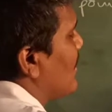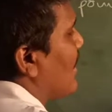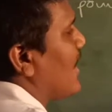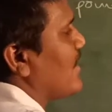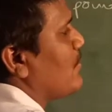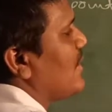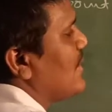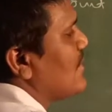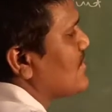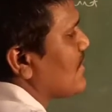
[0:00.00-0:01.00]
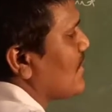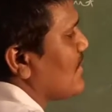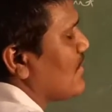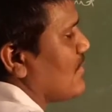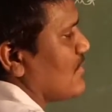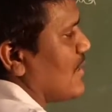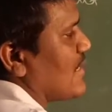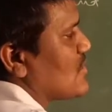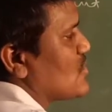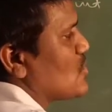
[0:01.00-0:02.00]
and B is a
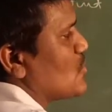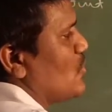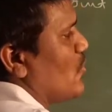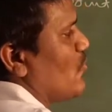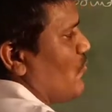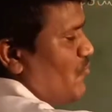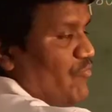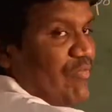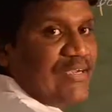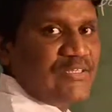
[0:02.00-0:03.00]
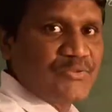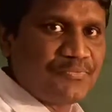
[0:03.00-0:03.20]
x2 y2.